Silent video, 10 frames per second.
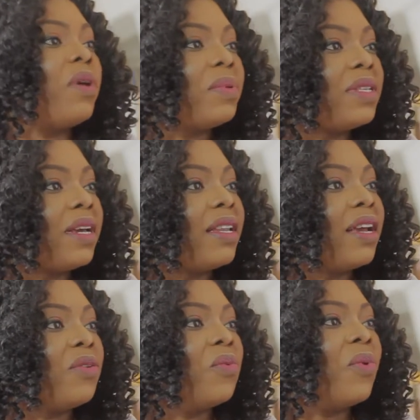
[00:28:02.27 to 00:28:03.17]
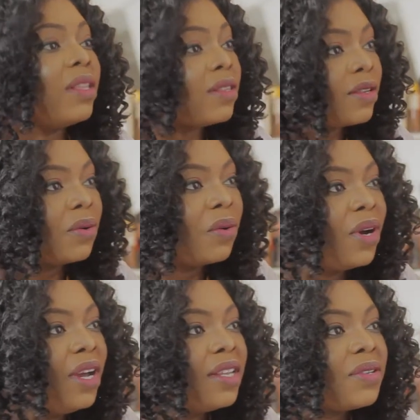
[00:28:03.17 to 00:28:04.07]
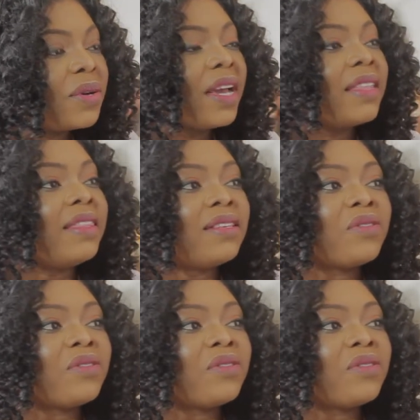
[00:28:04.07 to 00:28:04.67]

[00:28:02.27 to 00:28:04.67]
website that you went to get